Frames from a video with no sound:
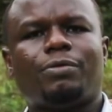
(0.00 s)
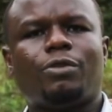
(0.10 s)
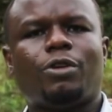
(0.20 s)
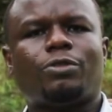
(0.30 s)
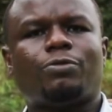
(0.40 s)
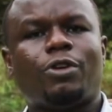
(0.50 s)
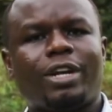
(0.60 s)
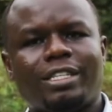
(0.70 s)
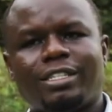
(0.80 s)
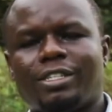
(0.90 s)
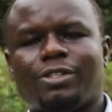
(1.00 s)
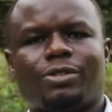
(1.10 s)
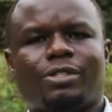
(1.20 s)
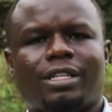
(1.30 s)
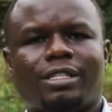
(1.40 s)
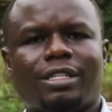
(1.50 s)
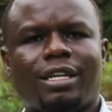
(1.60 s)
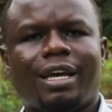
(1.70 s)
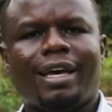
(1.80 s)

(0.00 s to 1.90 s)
We've got forest resources,